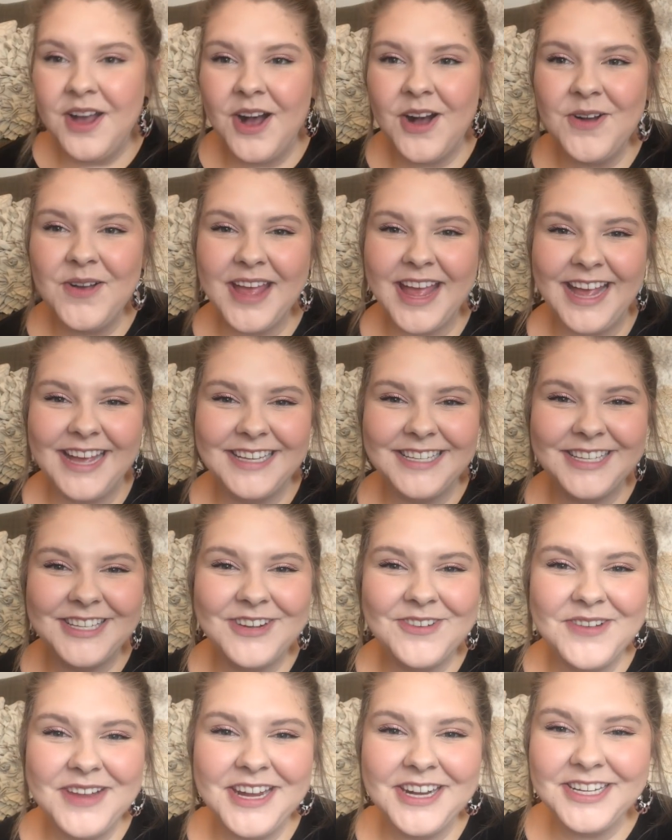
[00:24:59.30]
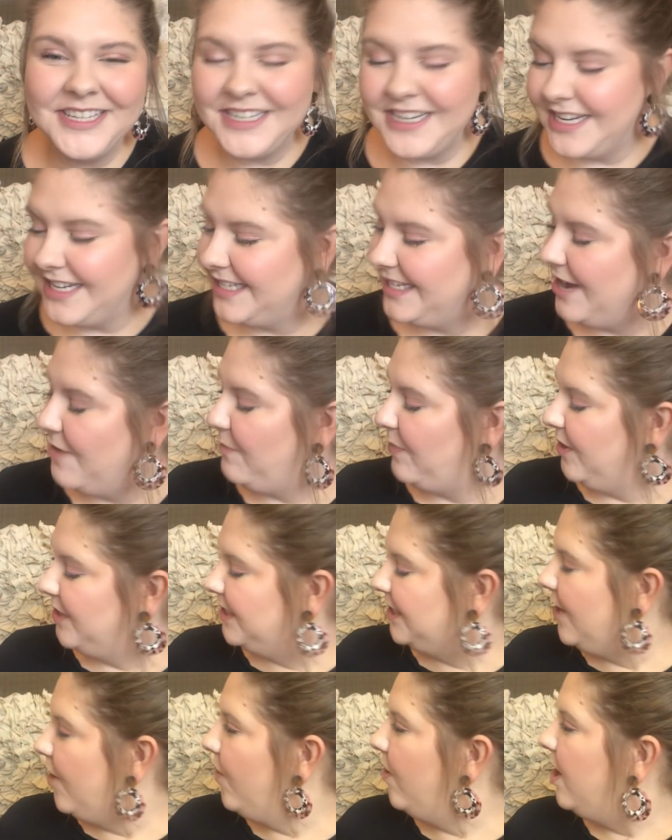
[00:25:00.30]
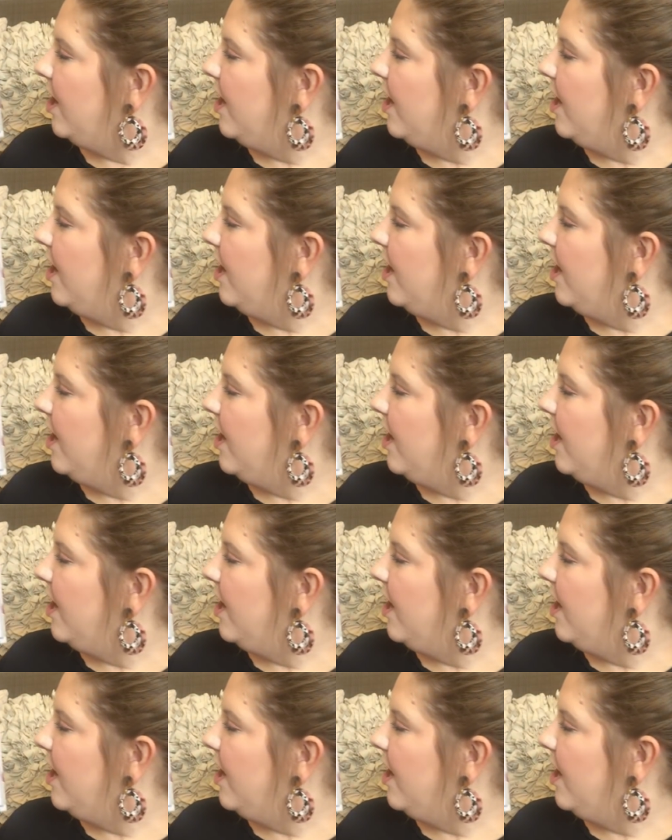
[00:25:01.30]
Okay, so here's an example. So